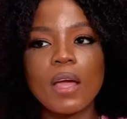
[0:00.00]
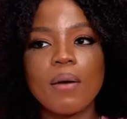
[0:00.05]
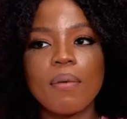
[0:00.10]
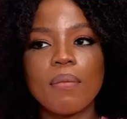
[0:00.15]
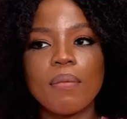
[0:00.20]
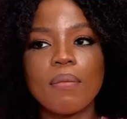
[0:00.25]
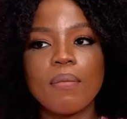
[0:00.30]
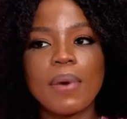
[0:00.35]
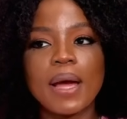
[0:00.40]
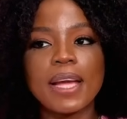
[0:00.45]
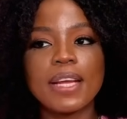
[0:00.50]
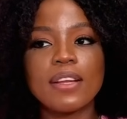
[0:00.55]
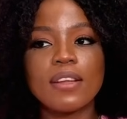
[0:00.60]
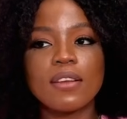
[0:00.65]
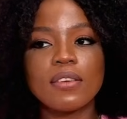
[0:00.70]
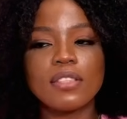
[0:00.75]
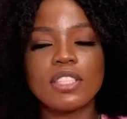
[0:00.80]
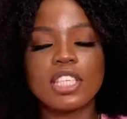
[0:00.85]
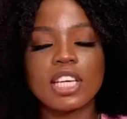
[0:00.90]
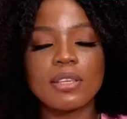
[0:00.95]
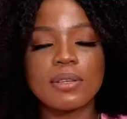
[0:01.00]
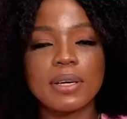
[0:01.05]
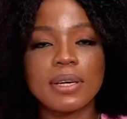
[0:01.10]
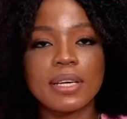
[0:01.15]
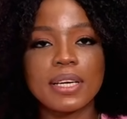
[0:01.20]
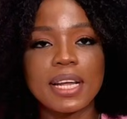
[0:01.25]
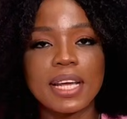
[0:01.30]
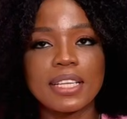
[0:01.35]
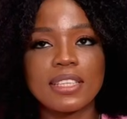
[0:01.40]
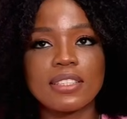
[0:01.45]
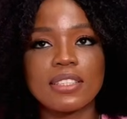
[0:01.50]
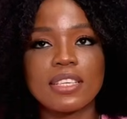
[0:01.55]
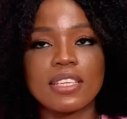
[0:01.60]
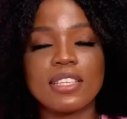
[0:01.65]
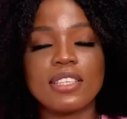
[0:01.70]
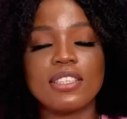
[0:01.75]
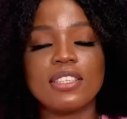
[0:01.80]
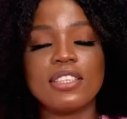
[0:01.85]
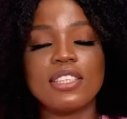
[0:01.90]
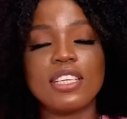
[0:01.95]
by January
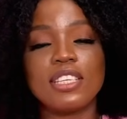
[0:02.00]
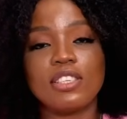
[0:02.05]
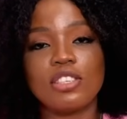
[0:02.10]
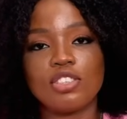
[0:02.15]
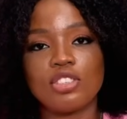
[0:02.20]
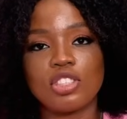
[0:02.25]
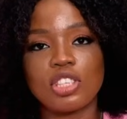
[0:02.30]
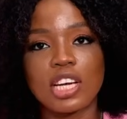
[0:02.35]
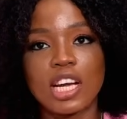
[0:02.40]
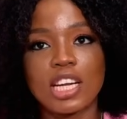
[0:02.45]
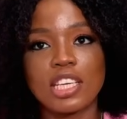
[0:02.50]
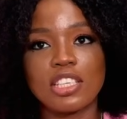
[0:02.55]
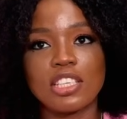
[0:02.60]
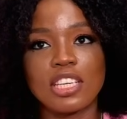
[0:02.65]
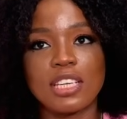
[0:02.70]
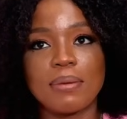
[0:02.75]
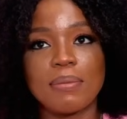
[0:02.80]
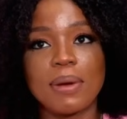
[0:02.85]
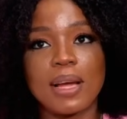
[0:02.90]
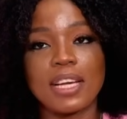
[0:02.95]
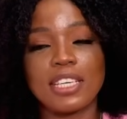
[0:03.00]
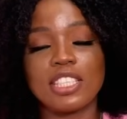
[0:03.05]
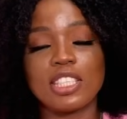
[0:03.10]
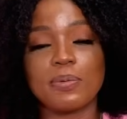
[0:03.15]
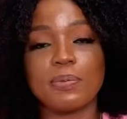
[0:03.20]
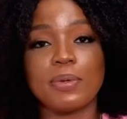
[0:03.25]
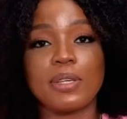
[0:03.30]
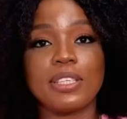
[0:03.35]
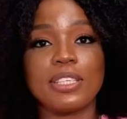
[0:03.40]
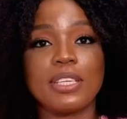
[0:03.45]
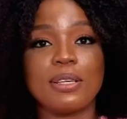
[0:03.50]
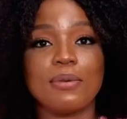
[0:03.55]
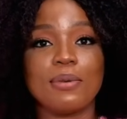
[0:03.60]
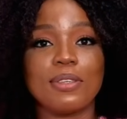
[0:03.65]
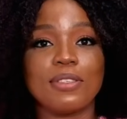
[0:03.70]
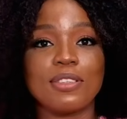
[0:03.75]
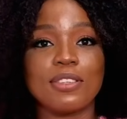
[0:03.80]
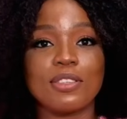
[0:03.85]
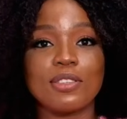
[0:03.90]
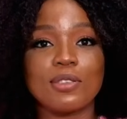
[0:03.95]
19th, they discharged him, and his birthday
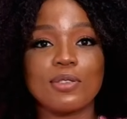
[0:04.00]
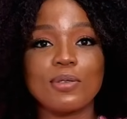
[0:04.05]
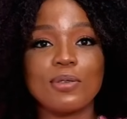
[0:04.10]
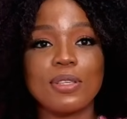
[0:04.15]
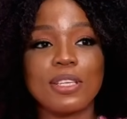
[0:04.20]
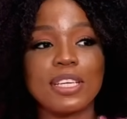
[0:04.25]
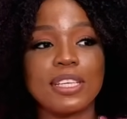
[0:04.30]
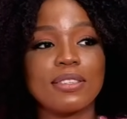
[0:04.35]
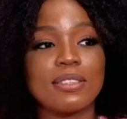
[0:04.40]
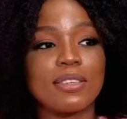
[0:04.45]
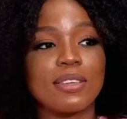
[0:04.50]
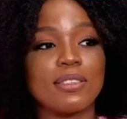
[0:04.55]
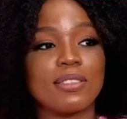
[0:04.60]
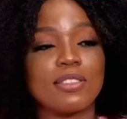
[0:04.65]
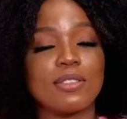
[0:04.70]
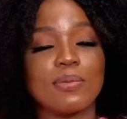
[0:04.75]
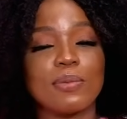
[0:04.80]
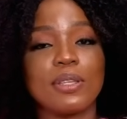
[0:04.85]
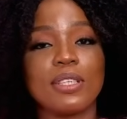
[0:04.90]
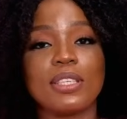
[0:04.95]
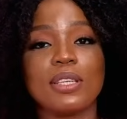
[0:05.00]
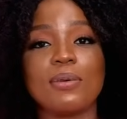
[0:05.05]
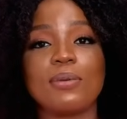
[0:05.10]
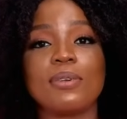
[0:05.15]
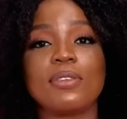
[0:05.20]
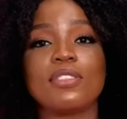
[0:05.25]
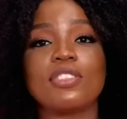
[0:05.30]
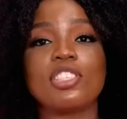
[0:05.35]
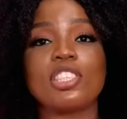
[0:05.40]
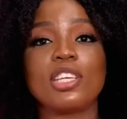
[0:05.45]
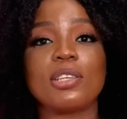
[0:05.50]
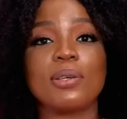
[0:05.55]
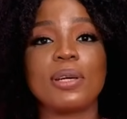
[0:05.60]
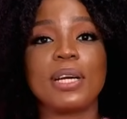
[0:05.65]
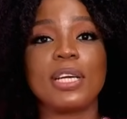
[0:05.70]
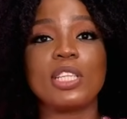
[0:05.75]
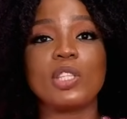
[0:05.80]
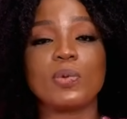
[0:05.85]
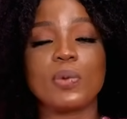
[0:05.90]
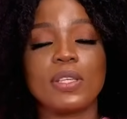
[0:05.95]
was in 2 days because his birthday was
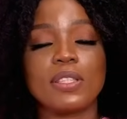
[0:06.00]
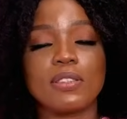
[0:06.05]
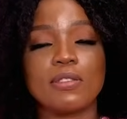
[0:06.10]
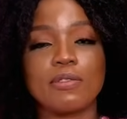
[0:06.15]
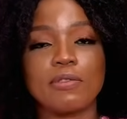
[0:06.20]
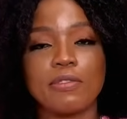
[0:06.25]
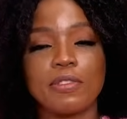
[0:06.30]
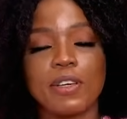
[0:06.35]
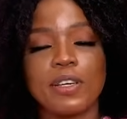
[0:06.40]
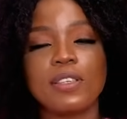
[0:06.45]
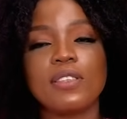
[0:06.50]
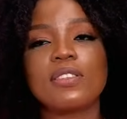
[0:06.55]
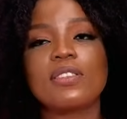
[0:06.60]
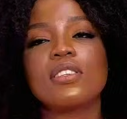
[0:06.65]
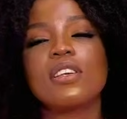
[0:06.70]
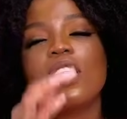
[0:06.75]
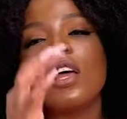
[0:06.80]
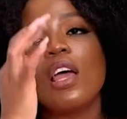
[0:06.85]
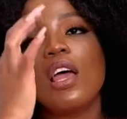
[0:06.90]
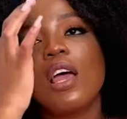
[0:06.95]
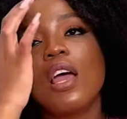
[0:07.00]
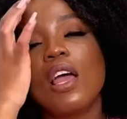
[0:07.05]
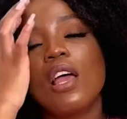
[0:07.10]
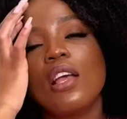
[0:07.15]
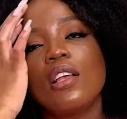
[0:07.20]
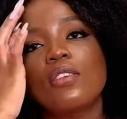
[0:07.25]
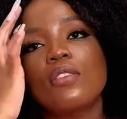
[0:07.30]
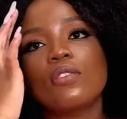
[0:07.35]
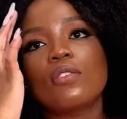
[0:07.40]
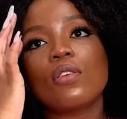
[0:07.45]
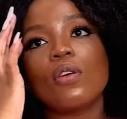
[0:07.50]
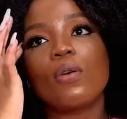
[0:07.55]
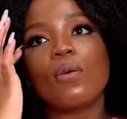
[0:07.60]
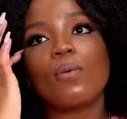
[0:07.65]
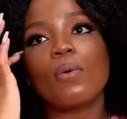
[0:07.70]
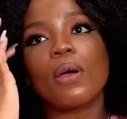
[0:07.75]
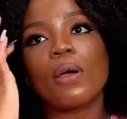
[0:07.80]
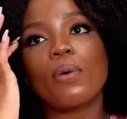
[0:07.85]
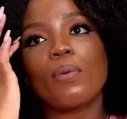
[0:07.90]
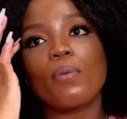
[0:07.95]
January 21st. So
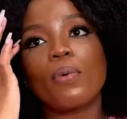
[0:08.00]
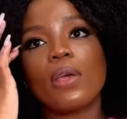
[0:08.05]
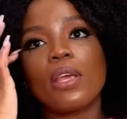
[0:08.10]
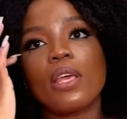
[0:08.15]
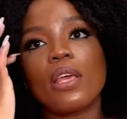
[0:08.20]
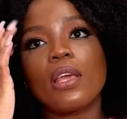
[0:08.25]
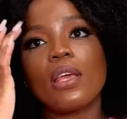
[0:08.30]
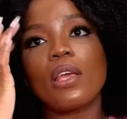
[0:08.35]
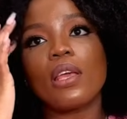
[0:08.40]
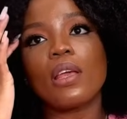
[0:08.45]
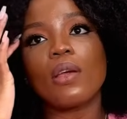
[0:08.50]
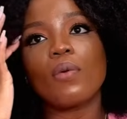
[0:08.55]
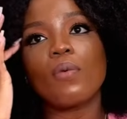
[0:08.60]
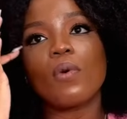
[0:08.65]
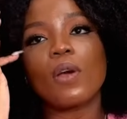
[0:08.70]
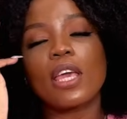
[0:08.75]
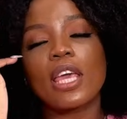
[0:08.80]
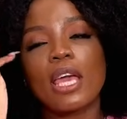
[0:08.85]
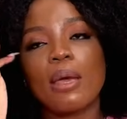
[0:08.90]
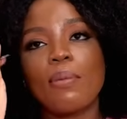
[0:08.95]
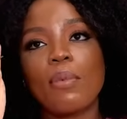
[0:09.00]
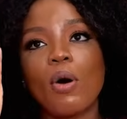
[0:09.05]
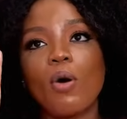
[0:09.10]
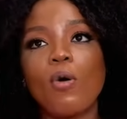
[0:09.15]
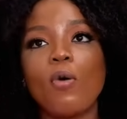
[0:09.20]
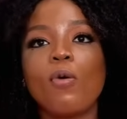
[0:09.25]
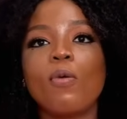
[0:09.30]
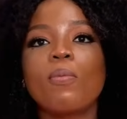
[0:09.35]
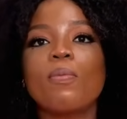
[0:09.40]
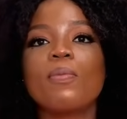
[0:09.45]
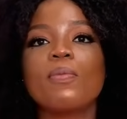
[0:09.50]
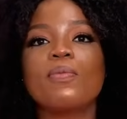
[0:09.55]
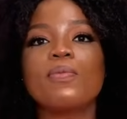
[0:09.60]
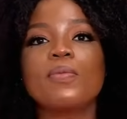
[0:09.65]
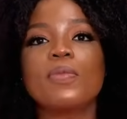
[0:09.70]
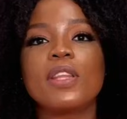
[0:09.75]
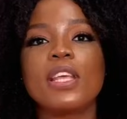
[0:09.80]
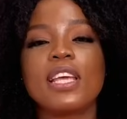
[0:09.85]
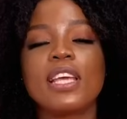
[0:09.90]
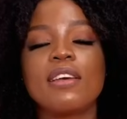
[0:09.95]
when we came home,
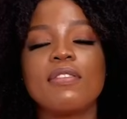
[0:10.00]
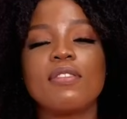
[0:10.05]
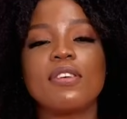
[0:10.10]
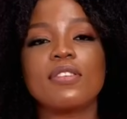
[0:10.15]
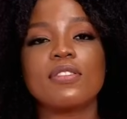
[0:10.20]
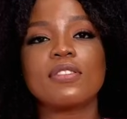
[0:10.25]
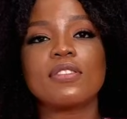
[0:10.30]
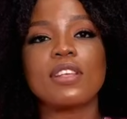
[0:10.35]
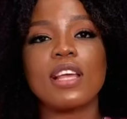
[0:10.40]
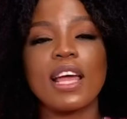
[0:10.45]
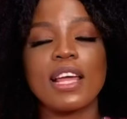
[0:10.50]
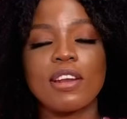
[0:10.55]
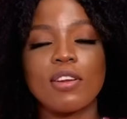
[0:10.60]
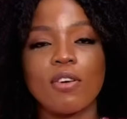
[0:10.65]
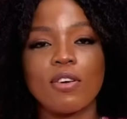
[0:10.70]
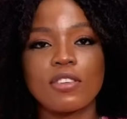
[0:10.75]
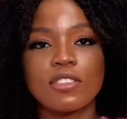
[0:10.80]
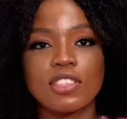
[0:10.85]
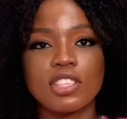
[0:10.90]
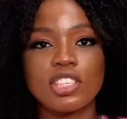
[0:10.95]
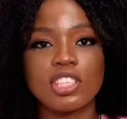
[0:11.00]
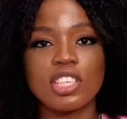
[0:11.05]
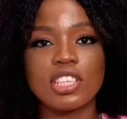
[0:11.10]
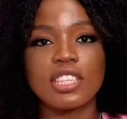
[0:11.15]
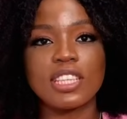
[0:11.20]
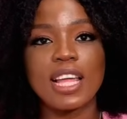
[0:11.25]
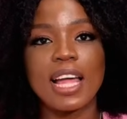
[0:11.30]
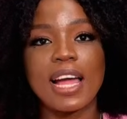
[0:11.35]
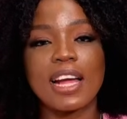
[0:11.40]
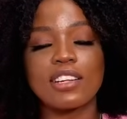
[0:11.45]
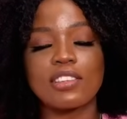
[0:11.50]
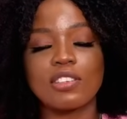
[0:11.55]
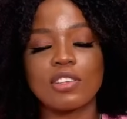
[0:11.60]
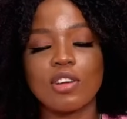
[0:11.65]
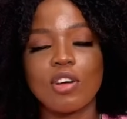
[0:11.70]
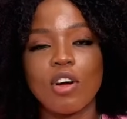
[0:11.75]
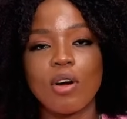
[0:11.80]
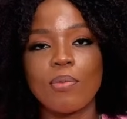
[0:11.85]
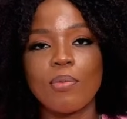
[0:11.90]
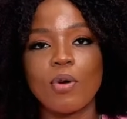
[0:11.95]
they gave us an oxygen tank to
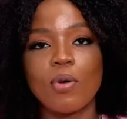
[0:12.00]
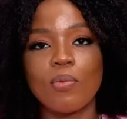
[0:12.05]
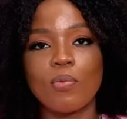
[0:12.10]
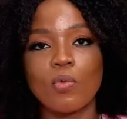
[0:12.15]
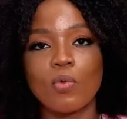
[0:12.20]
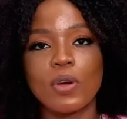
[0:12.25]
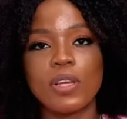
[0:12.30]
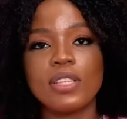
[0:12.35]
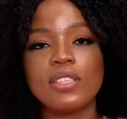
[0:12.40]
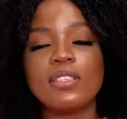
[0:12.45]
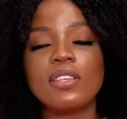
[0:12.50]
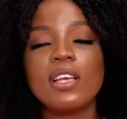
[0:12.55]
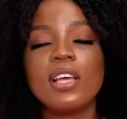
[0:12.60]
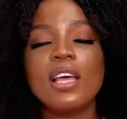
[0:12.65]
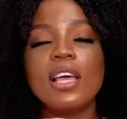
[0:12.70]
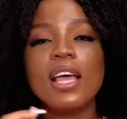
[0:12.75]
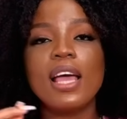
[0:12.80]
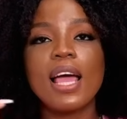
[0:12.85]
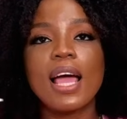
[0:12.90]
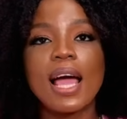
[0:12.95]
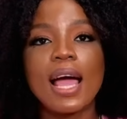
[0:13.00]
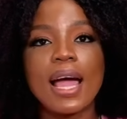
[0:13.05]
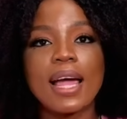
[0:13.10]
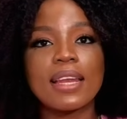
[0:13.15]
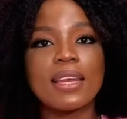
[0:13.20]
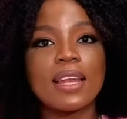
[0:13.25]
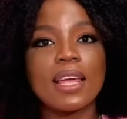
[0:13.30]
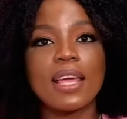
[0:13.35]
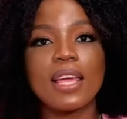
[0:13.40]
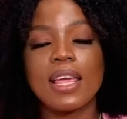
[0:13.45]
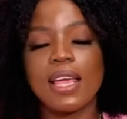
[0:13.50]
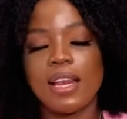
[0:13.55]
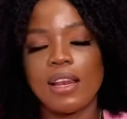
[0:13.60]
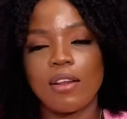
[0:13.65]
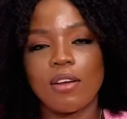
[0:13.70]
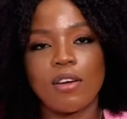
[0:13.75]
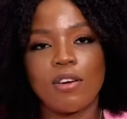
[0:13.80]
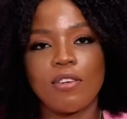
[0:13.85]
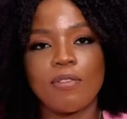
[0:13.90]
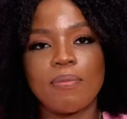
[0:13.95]
come home with, and a
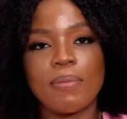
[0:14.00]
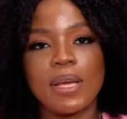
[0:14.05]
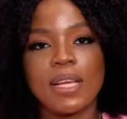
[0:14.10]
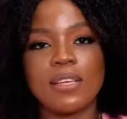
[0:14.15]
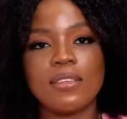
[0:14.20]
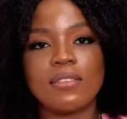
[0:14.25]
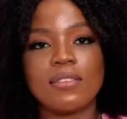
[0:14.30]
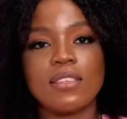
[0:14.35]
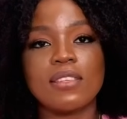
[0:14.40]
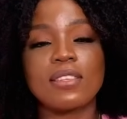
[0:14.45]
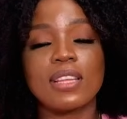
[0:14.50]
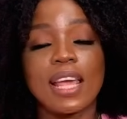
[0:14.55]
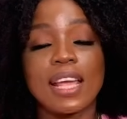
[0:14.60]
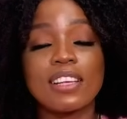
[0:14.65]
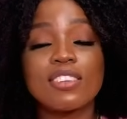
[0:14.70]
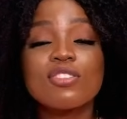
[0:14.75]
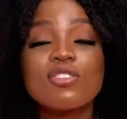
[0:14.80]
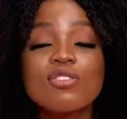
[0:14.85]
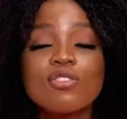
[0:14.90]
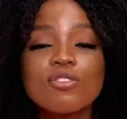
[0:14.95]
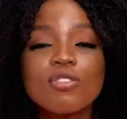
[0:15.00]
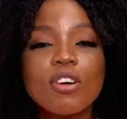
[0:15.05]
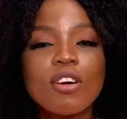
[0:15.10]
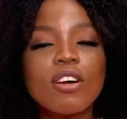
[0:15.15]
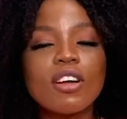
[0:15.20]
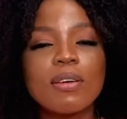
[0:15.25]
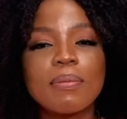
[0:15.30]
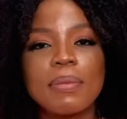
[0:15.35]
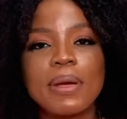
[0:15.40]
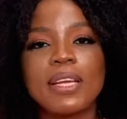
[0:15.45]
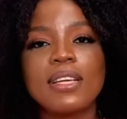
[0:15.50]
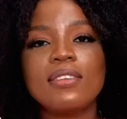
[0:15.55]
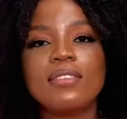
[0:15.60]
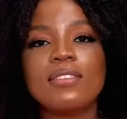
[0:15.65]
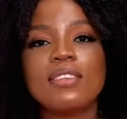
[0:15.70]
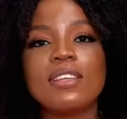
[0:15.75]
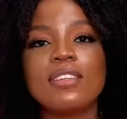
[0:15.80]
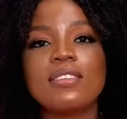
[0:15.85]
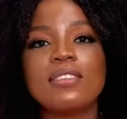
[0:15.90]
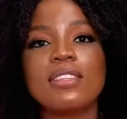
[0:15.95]
lot of medicines, like strong
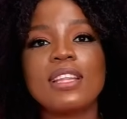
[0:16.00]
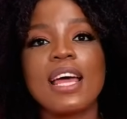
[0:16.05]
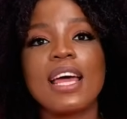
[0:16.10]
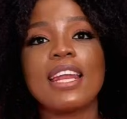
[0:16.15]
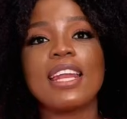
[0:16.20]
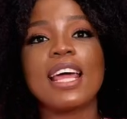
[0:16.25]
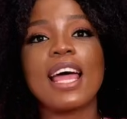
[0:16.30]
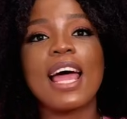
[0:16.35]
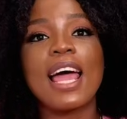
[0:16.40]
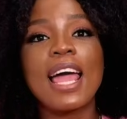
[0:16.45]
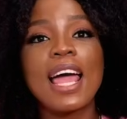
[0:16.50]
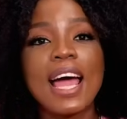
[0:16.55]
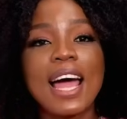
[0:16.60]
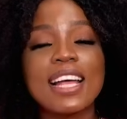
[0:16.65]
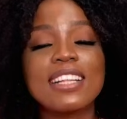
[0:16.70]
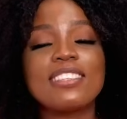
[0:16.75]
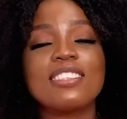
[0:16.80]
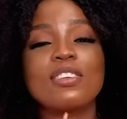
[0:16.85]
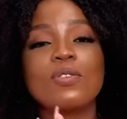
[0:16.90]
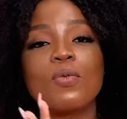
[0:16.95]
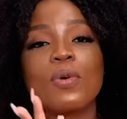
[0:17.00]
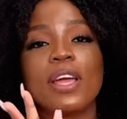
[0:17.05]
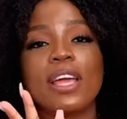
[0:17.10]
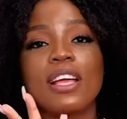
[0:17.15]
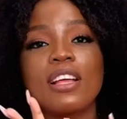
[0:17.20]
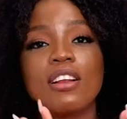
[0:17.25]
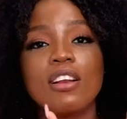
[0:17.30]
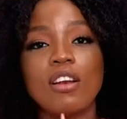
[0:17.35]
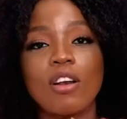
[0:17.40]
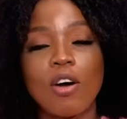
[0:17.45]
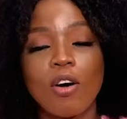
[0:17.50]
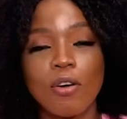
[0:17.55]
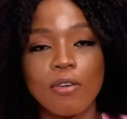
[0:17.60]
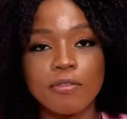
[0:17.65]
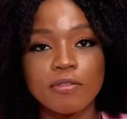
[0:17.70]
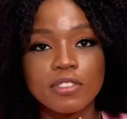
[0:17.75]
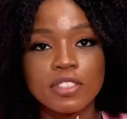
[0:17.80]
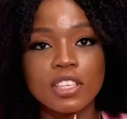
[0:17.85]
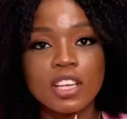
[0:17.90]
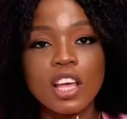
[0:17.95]
medicines that I had to wear
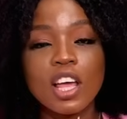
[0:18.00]
gloves